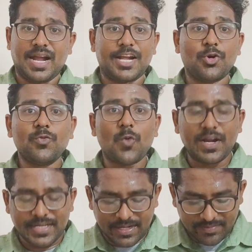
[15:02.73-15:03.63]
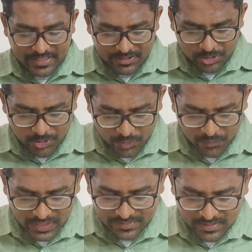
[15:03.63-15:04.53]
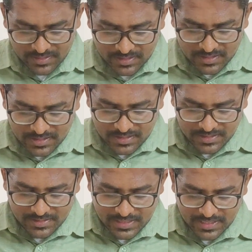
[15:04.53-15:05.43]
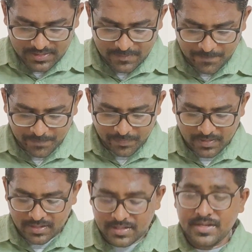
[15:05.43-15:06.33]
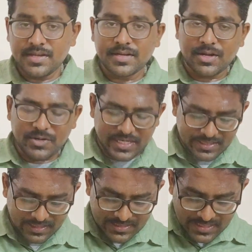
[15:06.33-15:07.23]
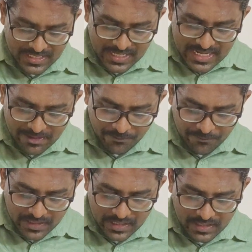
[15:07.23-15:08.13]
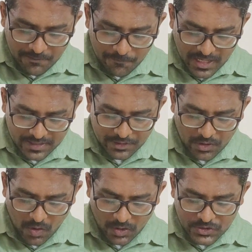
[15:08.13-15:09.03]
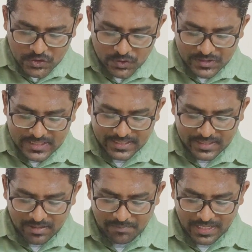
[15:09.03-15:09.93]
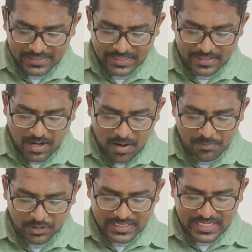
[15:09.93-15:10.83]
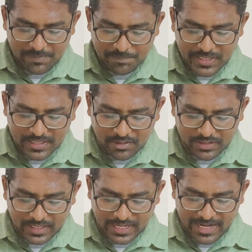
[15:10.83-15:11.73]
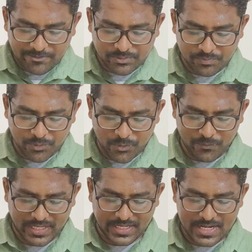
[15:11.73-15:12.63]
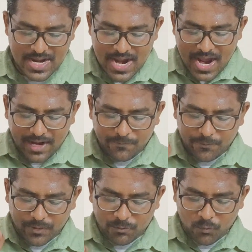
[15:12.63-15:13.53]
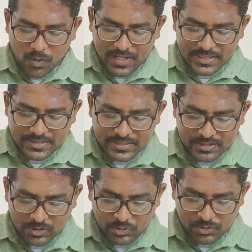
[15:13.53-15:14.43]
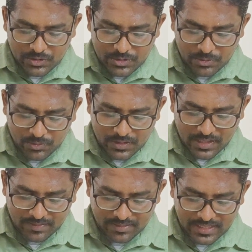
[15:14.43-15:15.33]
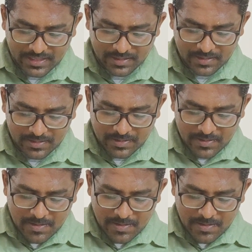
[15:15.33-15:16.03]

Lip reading: I don't want anything to do with dead. Now he tells, if we were not so single minded about keeping our lives moving and for once could do nothing,